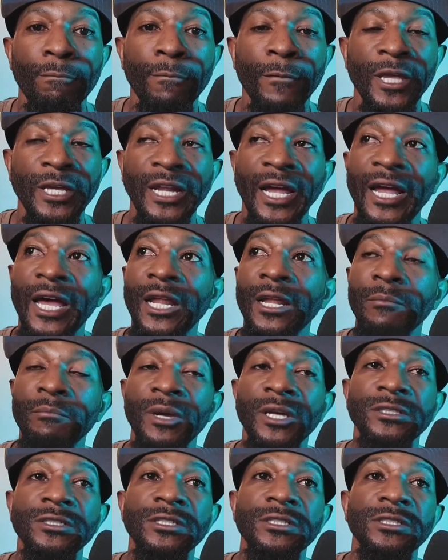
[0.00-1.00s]
And I got a
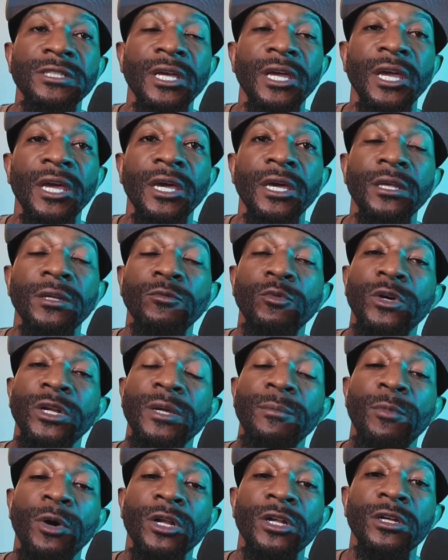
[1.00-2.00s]
message saying, well, they
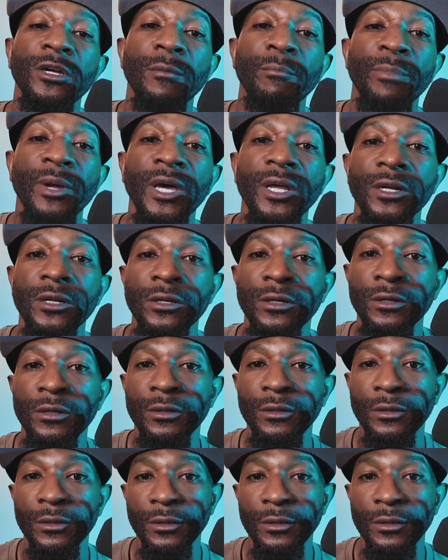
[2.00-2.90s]
bought a competitor.